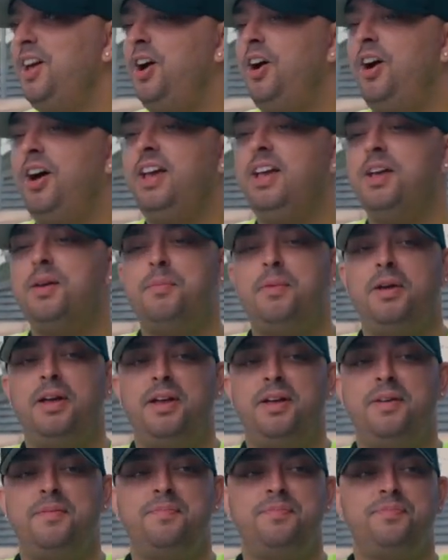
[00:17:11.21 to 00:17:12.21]

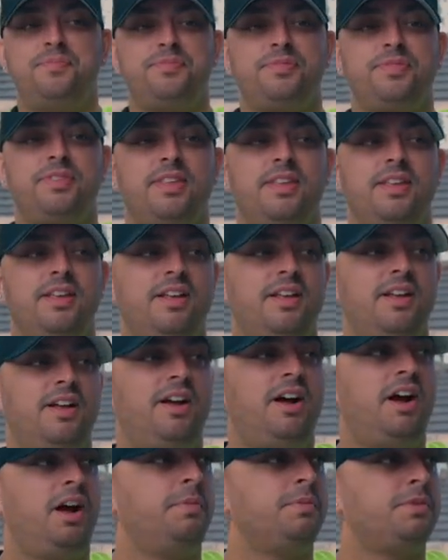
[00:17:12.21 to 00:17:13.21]
I'm
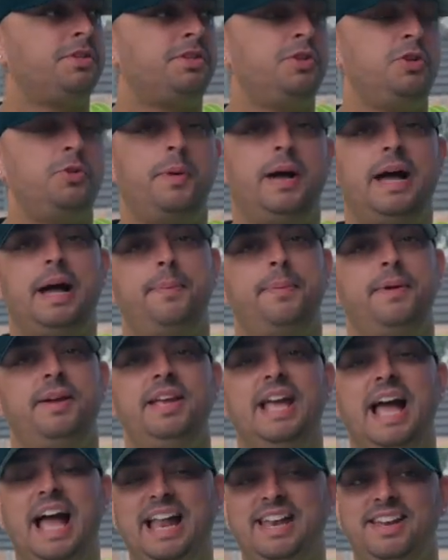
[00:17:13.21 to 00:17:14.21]
super
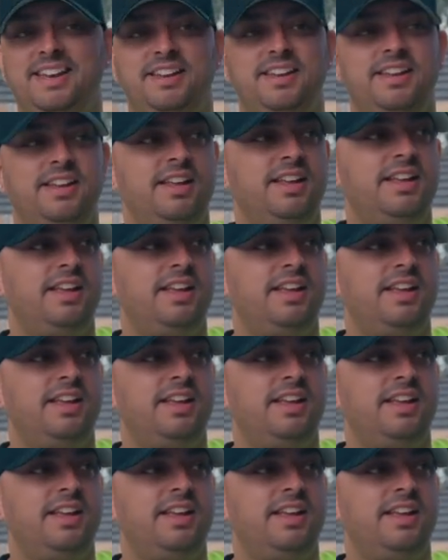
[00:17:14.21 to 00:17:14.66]
happy. And